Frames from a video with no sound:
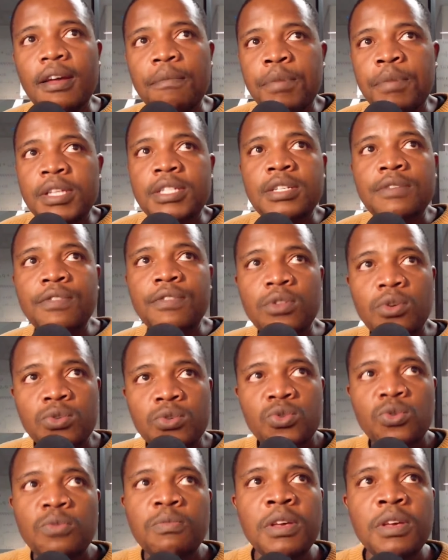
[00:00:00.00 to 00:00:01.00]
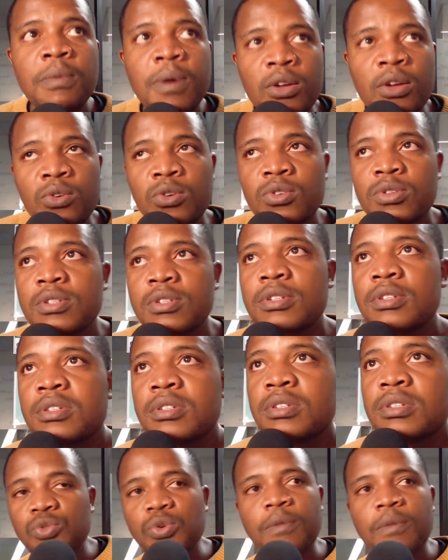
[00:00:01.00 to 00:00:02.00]
pity for those who maybe are not
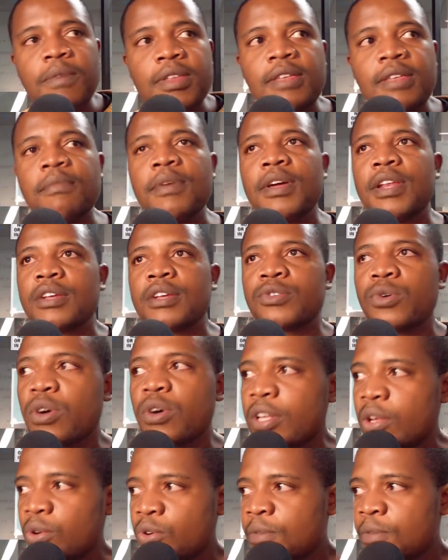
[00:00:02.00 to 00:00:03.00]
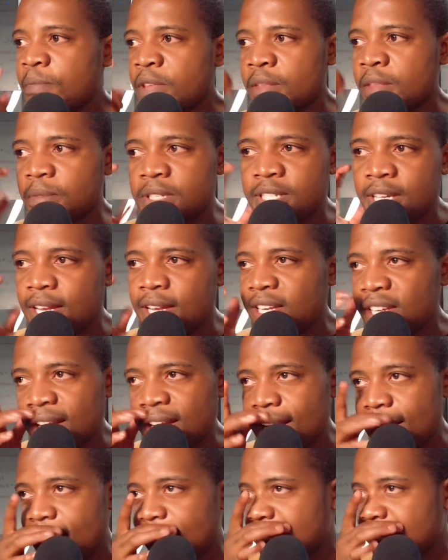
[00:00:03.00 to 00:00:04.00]
doing mathematics or are not mathematically
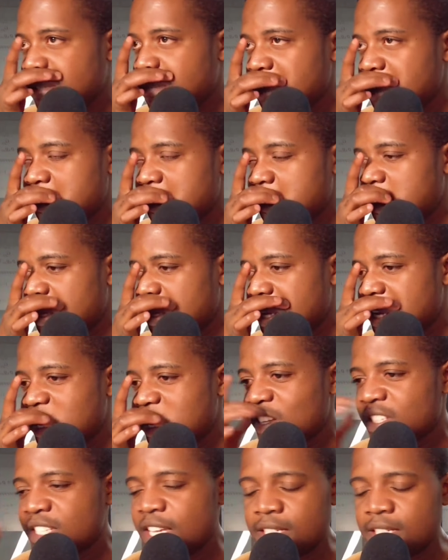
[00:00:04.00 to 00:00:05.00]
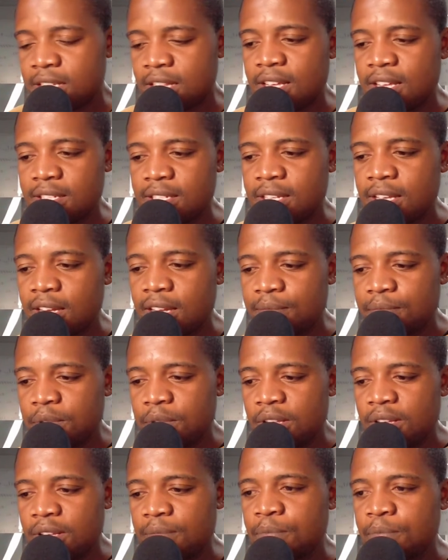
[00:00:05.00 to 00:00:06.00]
inclined, maybe such things can
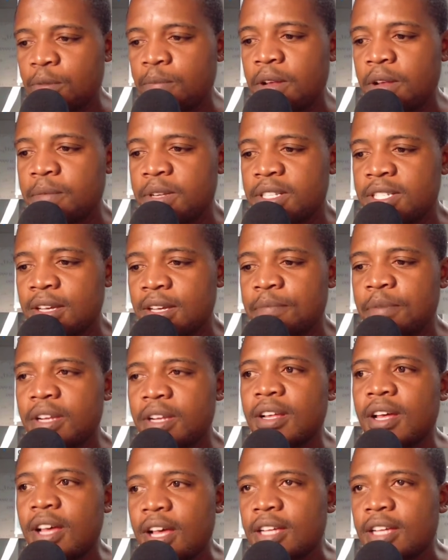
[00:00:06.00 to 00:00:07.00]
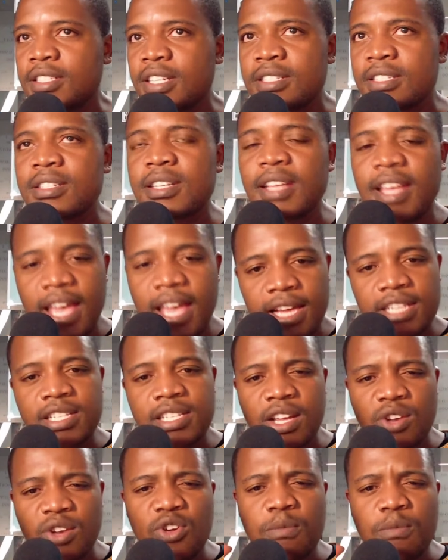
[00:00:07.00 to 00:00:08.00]
be problematic. But just
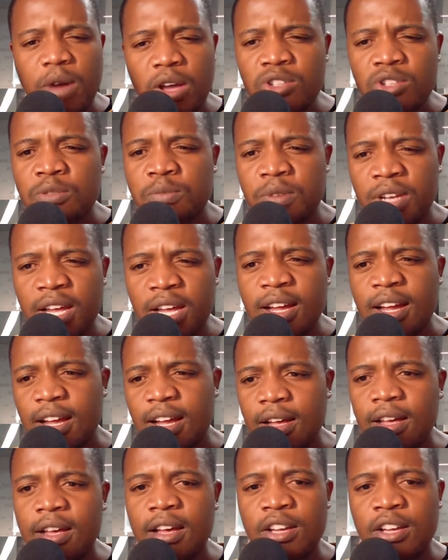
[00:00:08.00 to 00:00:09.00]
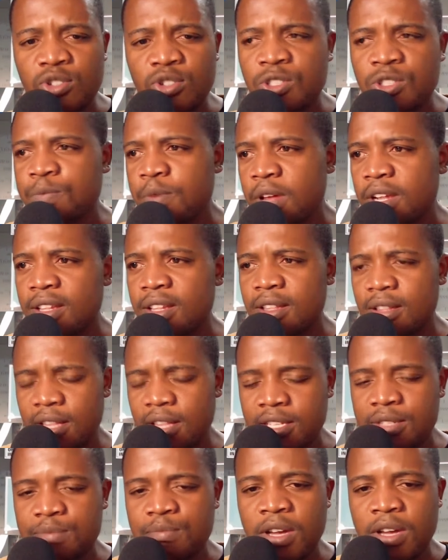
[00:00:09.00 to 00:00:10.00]
gauging in your mind to be like, I should spend
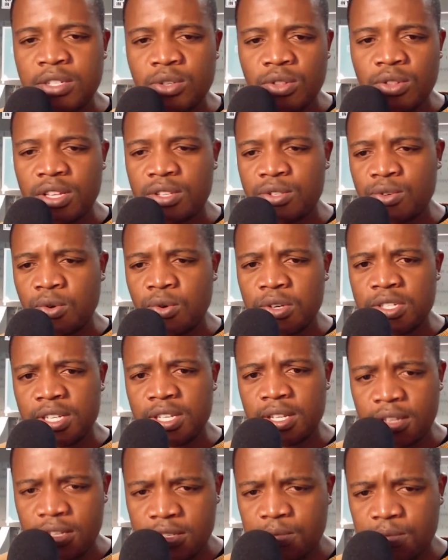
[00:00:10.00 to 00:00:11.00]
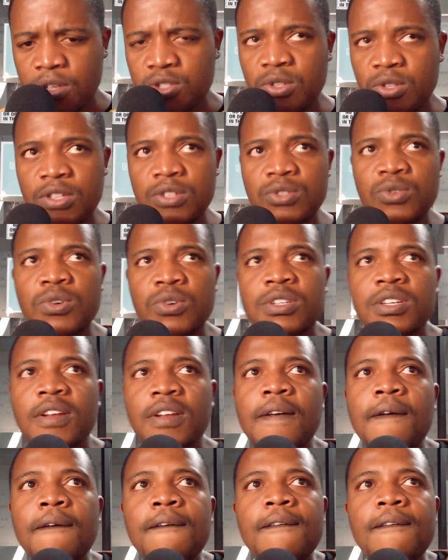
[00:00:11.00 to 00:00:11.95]
this much on this question, this much on this question.